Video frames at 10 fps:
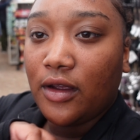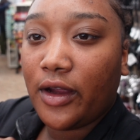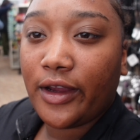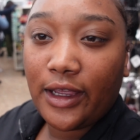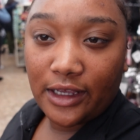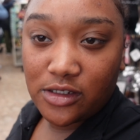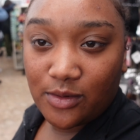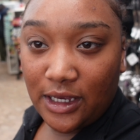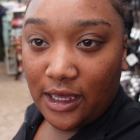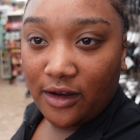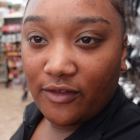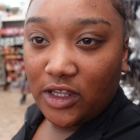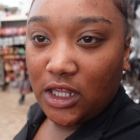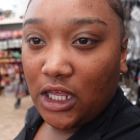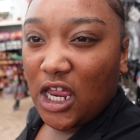Alright guys, we got
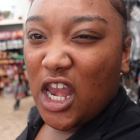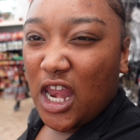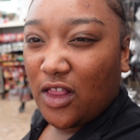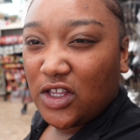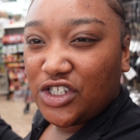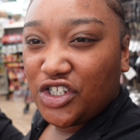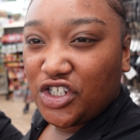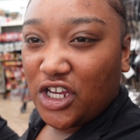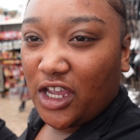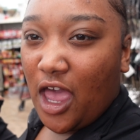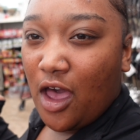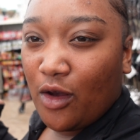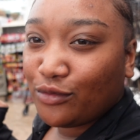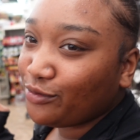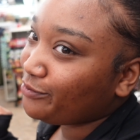everything. Now let's check out.